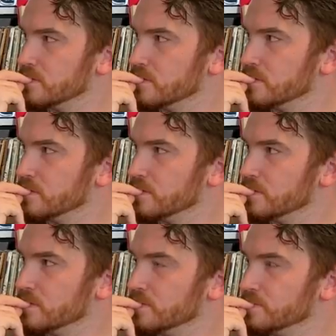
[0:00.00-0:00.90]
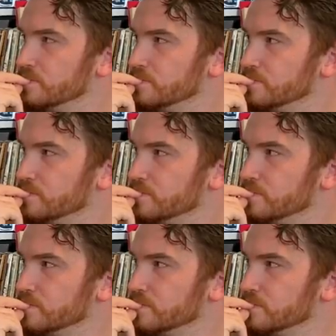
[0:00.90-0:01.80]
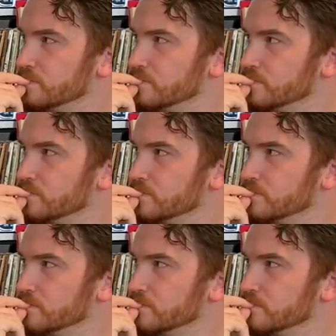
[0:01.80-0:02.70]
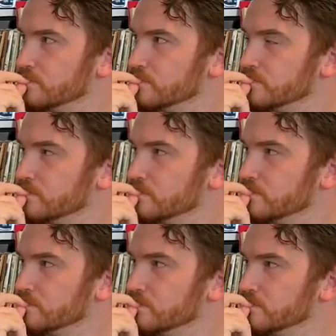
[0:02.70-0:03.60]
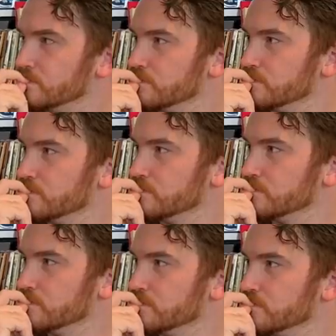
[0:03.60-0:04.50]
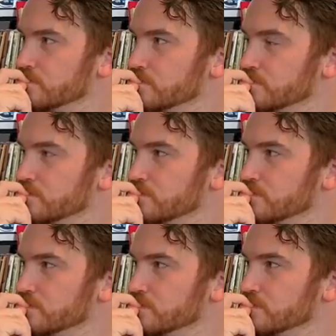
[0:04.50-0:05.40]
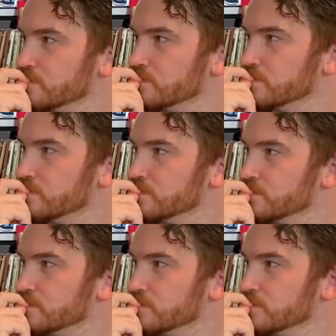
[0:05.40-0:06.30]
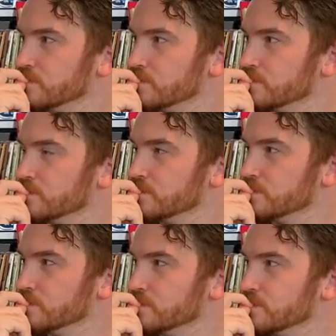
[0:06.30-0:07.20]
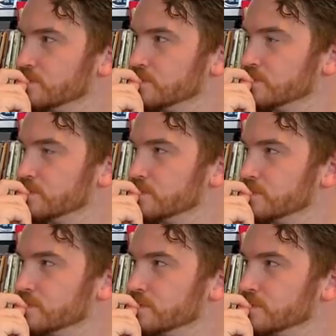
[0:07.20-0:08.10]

(silent)